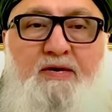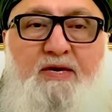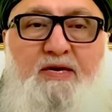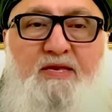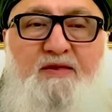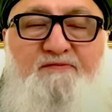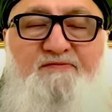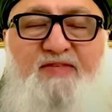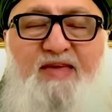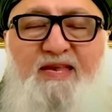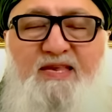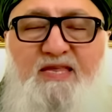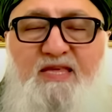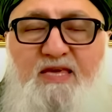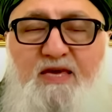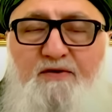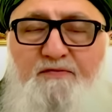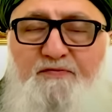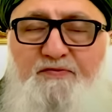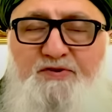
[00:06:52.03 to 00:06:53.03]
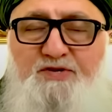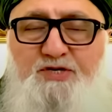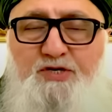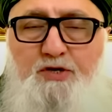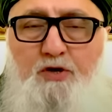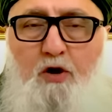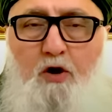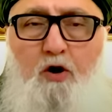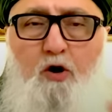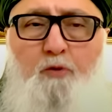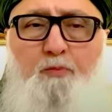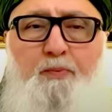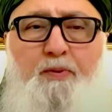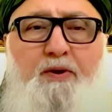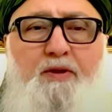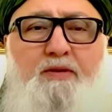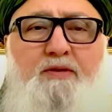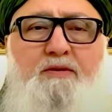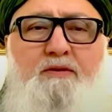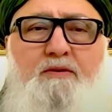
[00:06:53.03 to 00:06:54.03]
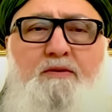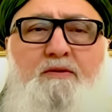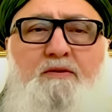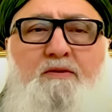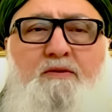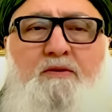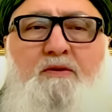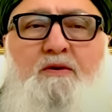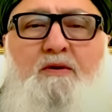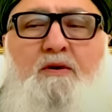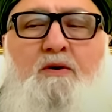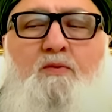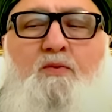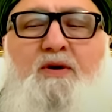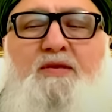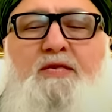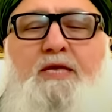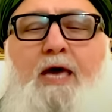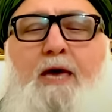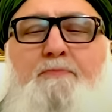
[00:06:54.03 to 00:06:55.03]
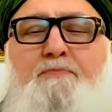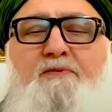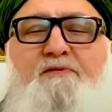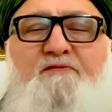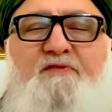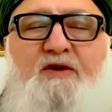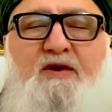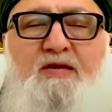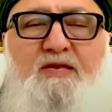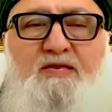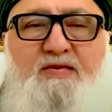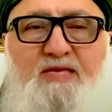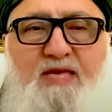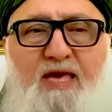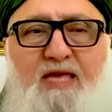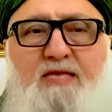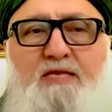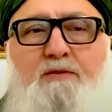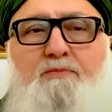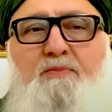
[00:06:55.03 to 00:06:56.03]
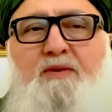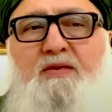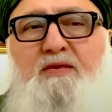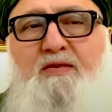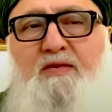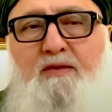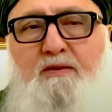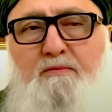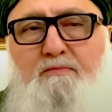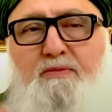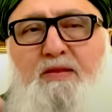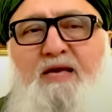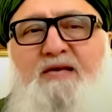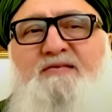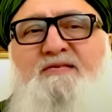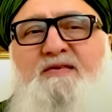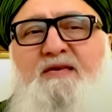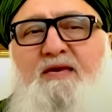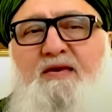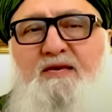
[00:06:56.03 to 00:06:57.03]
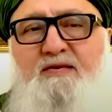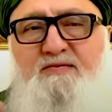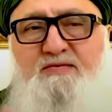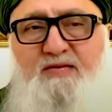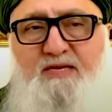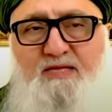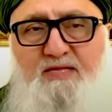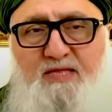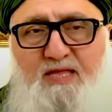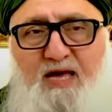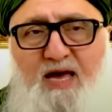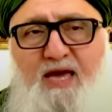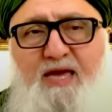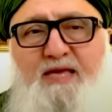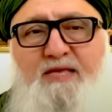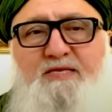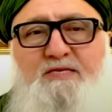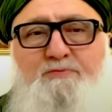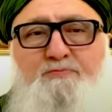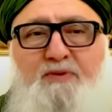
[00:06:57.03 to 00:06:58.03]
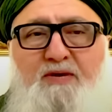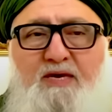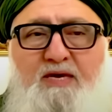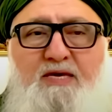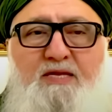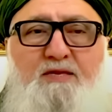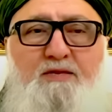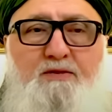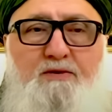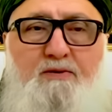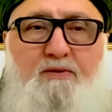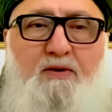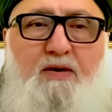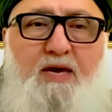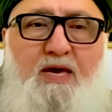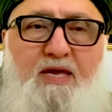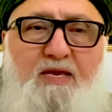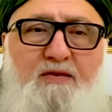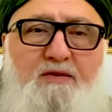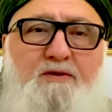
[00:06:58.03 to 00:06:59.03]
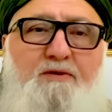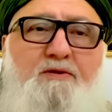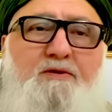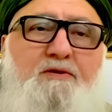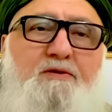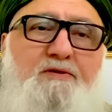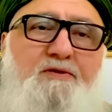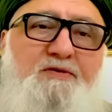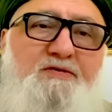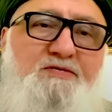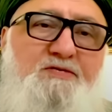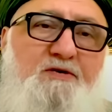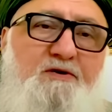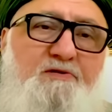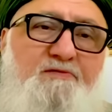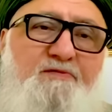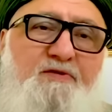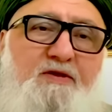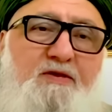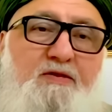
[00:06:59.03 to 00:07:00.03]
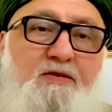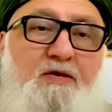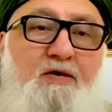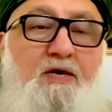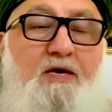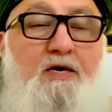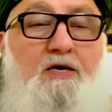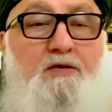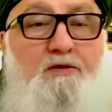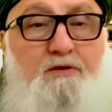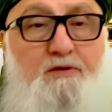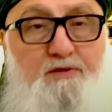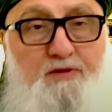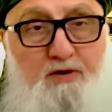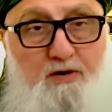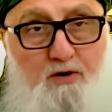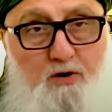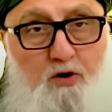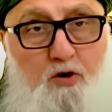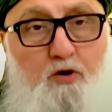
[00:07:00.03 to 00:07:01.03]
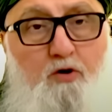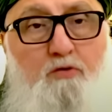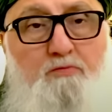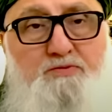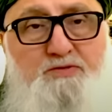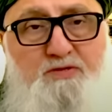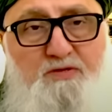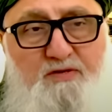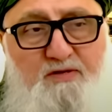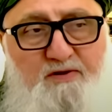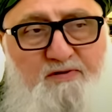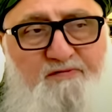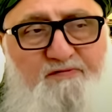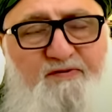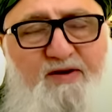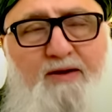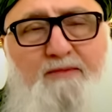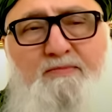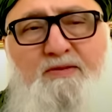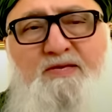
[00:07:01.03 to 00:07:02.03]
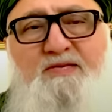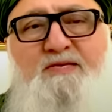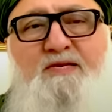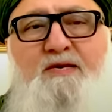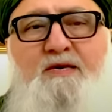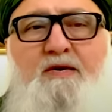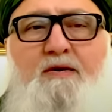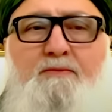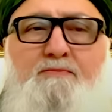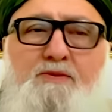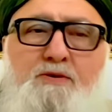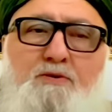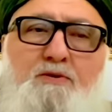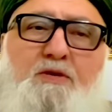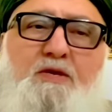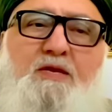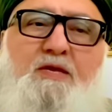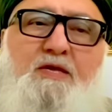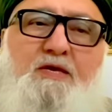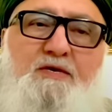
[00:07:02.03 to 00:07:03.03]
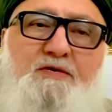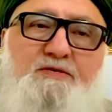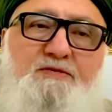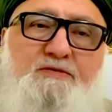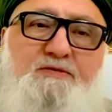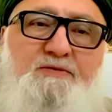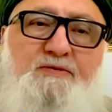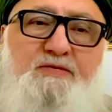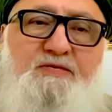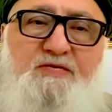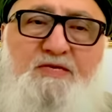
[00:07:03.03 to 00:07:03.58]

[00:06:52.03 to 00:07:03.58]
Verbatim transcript: And if that gift should open, what type of contentment and blessings and lights begin to enter into the servant, to their homes, to their families and communities is